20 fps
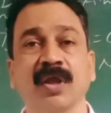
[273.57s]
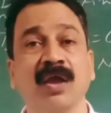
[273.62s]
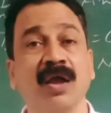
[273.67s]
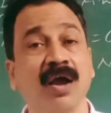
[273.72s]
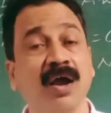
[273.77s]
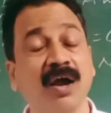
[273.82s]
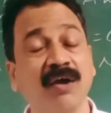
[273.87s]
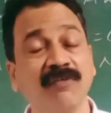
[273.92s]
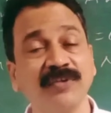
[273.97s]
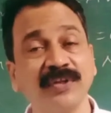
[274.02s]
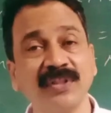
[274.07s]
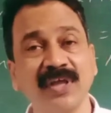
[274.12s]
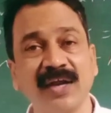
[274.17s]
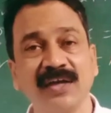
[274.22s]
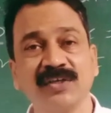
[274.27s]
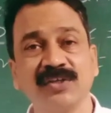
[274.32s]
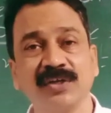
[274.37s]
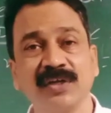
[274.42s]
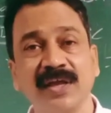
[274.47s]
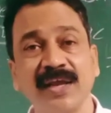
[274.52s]
After
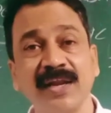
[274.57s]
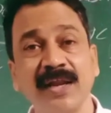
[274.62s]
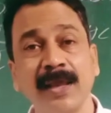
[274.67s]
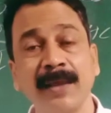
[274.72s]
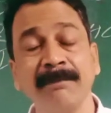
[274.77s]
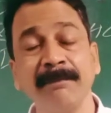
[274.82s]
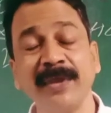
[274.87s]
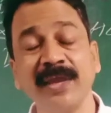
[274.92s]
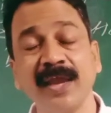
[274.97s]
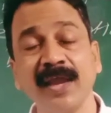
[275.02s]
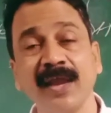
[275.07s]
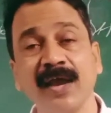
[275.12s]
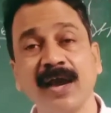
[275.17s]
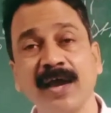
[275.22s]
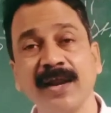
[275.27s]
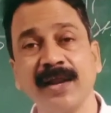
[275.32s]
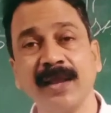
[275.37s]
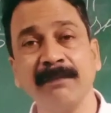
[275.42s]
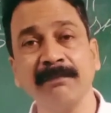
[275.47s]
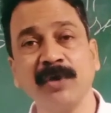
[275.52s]
that, in MBA
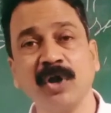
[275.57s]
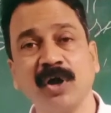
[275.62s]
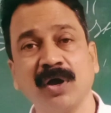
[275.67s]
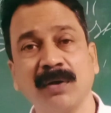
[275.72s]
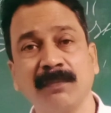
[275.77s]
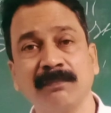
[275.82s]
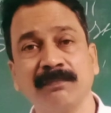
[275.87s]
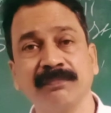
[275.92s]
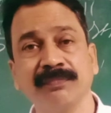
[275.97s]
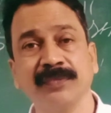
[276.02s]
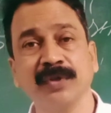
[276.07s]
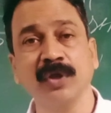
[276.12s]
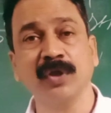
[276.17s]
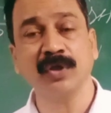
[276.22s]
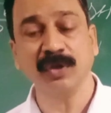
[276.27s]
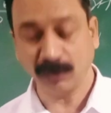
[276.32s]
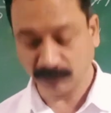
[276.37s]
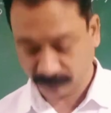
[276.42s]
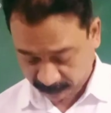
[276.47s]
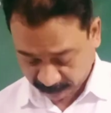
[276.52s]
or MCOM,
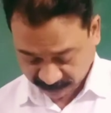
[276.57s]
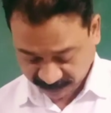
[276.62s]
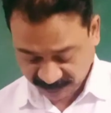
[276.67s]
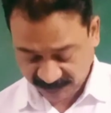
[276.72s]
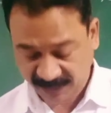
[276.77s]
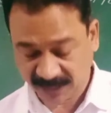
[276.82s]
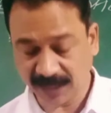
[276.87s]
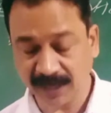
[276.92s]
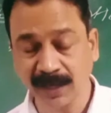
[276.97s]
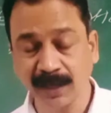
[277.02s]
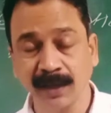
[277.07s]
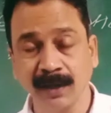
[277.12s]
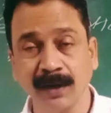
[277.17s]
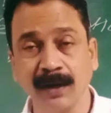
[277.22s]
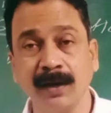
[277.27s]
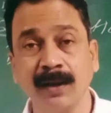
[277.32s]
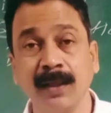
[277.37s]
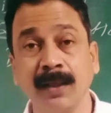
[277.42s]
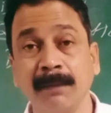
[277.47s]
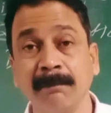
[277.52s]
you will see
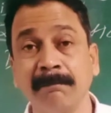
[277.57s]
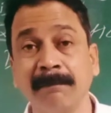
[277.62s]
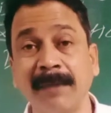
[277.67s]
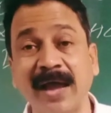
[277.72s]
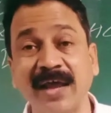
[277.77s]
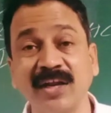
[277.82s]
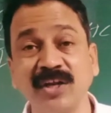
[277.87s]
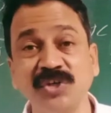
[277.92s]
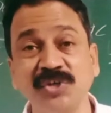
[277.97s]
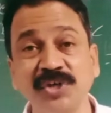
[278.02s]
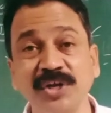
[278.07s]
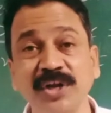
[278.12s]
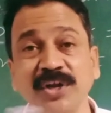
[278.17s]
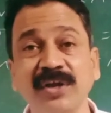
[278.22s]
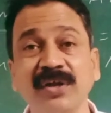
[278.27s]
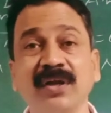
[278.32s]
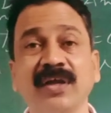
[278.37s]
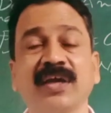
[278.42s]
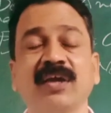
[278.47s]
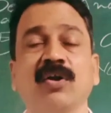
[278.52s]

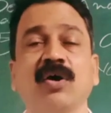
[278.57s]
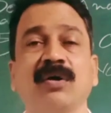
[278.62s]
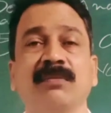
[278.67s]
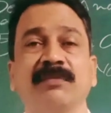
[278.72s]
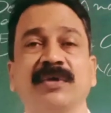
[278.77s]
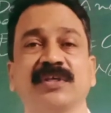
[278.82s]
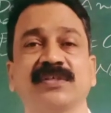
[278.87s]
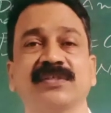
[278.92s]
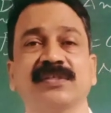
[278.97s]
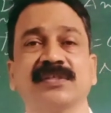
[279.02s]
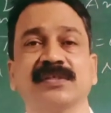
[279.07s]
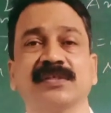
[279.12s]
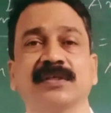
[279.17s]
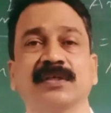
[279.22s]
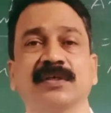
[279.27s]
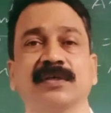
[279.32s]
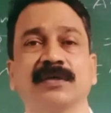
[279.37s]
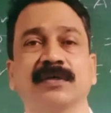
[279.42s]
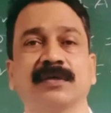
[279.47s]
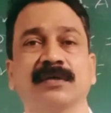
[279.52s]
managerial economics.
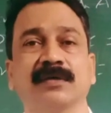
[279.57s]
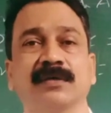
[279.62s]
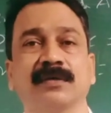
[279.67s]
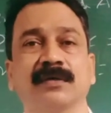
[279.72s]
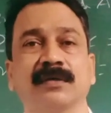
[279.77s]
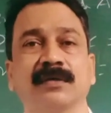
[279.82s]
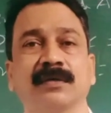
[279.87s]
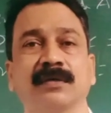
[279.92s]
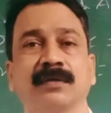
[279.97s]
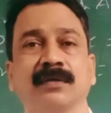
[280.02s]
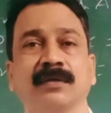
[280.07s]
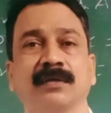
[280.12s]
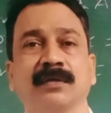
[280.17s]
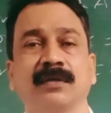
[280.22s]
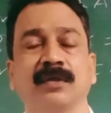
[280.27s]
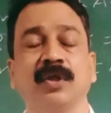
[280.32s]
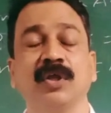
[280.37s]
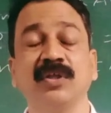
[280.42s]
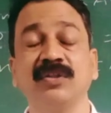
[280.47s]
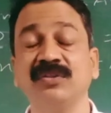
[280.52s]

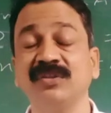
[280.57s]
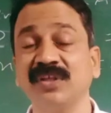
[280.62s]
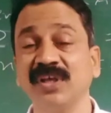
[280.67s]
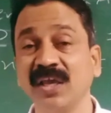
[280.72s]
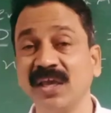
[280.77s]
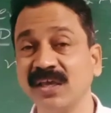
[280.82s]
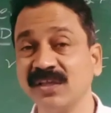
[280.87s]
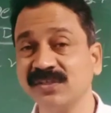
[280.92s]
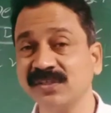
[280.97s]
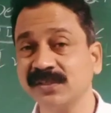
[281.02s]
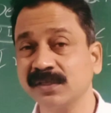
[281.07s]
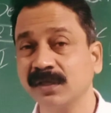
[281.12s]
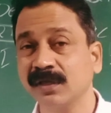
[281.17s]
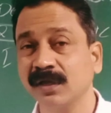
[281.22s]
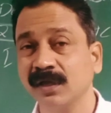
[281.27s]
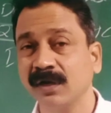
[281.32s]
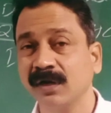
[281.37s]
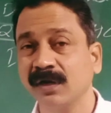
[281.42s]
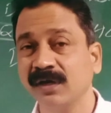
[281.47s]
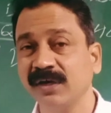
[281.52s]
These
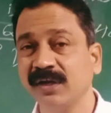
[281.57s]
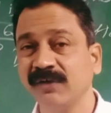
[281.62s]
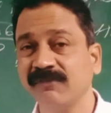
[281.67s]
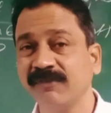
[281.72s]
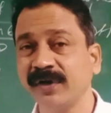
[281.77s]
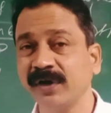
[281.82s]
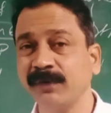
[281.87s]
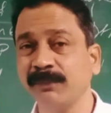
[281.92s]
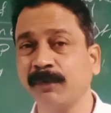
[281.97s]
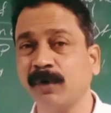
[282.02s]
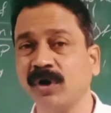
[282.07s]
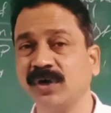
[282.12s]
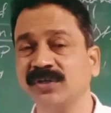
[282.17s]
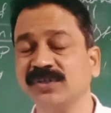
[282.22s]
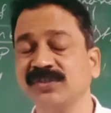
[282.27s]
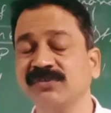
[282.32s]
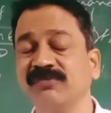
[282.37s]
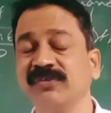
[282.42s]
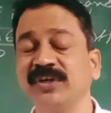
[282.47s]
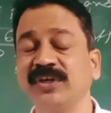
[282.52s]
different
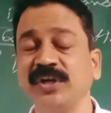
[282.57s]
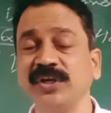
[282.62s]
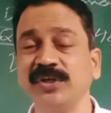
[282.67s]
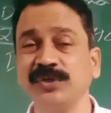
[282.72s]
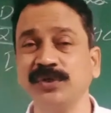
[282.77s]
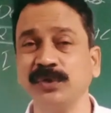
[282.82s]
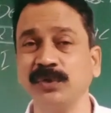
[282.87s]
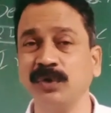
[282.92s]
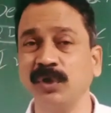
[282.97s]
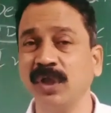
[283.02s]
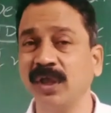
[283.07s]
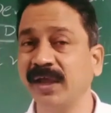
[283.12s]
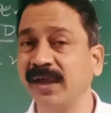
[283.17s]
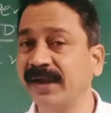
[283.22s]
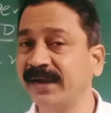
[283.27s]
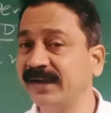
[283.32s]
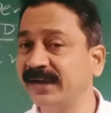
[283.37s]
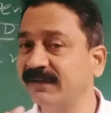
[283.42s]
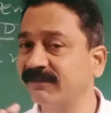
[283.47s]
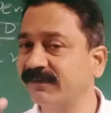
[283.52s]
parts will teach you
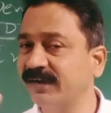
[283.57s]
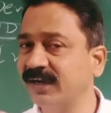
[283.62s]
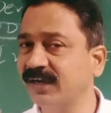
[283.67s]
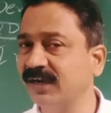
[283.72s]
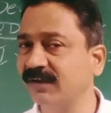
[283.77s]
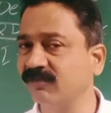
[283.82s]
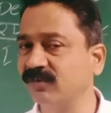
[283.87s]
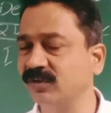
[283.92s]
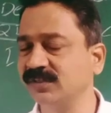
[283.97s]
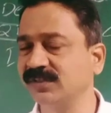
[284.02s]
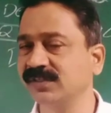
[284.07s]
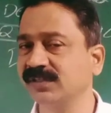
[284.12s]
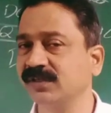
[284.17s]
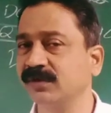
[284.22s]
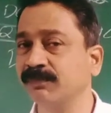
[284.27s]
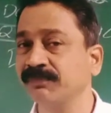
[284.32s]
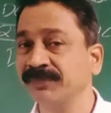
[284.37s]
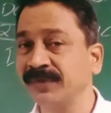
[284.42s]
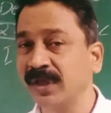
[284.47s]
in different levels.